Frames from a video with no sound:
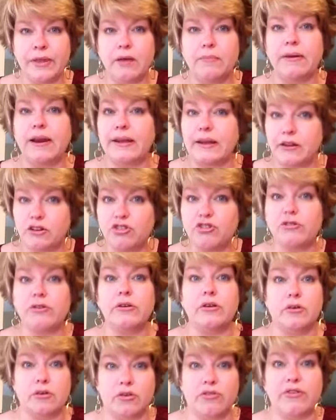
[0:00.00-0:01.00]
but I can assure
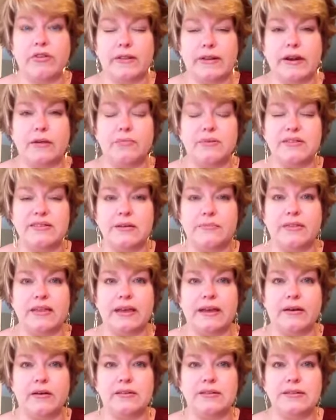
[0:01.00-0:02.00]
you, you'll fill it up with something
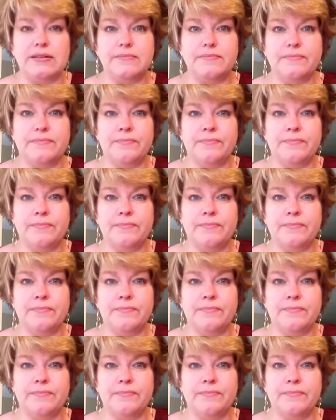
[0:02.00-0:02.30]
else.